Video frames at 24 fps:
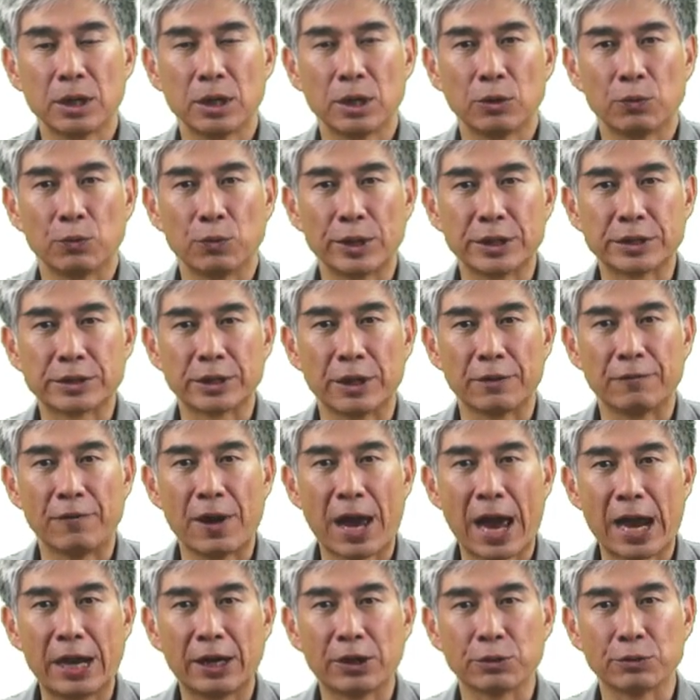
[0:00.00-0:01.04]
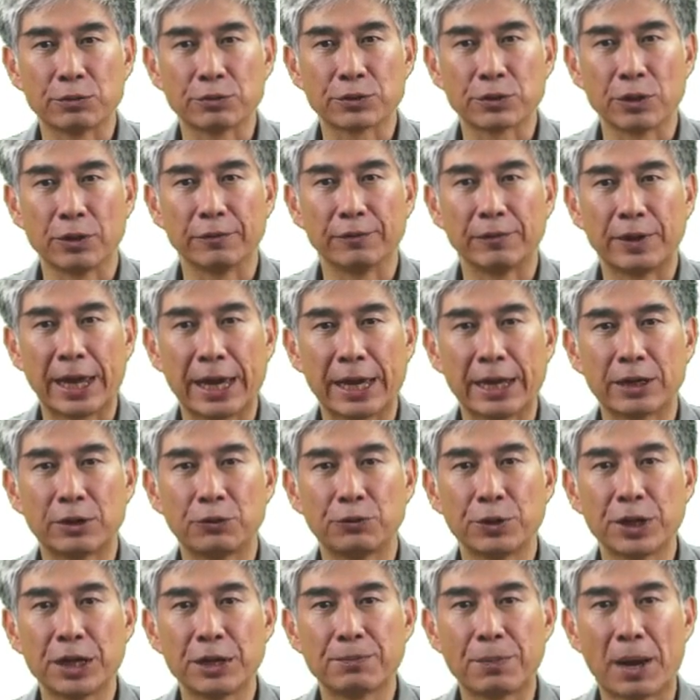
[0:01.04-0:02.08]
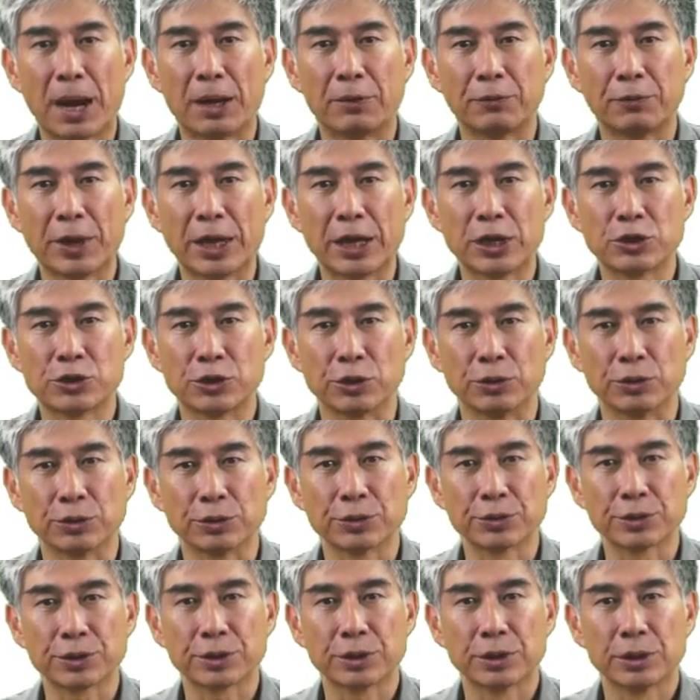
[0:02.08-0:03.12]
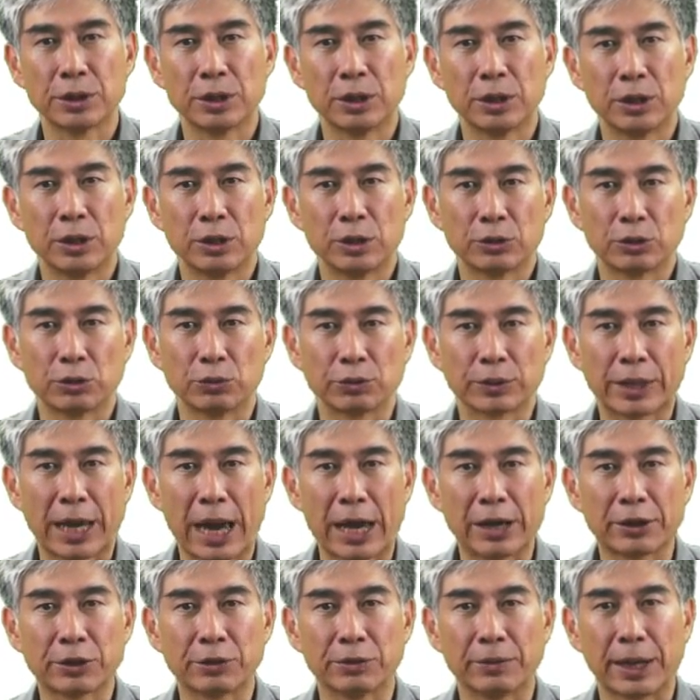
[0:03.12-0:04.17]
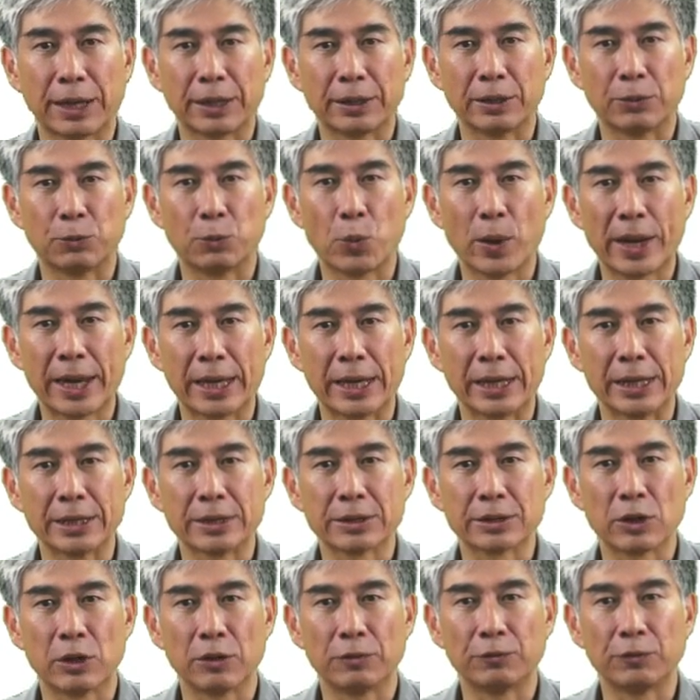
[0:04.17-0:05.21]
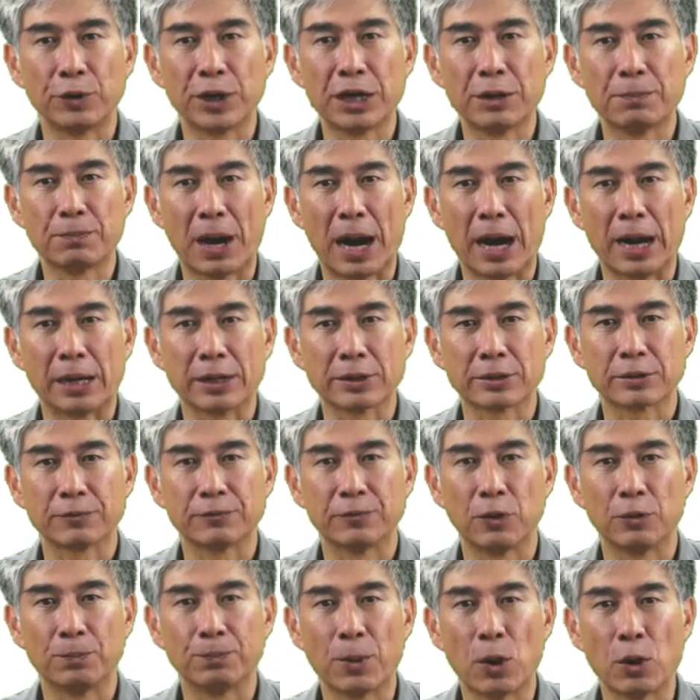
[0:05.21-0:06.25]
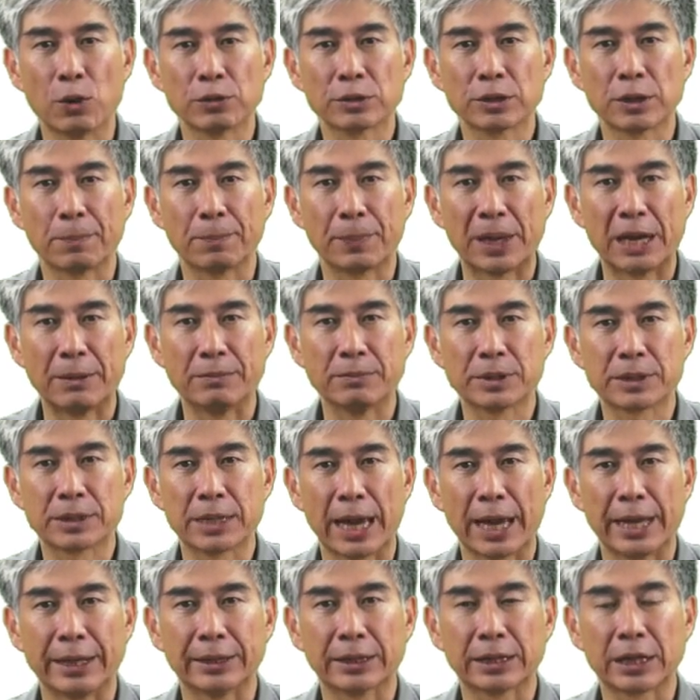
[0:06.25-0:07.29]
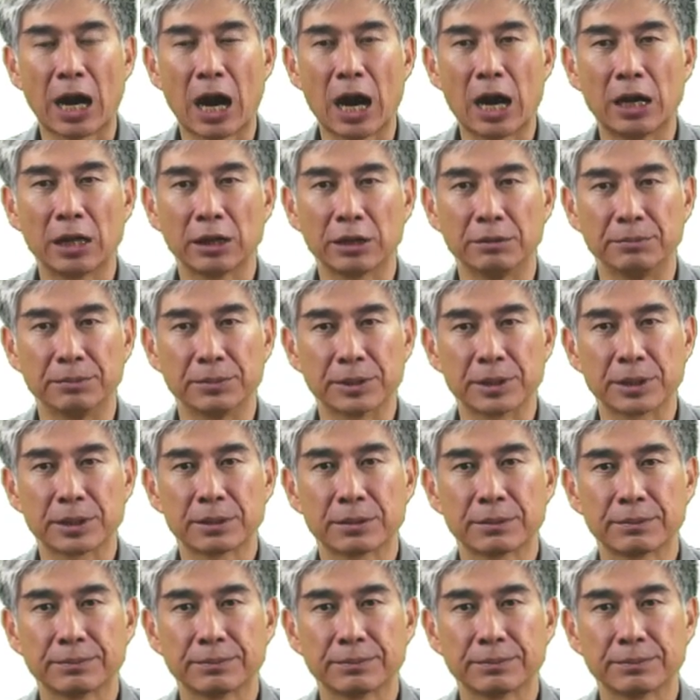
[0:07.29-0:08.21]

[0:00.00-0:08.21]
with the values of their rebar ratios to calculate the weights of rebars for both beams and columns.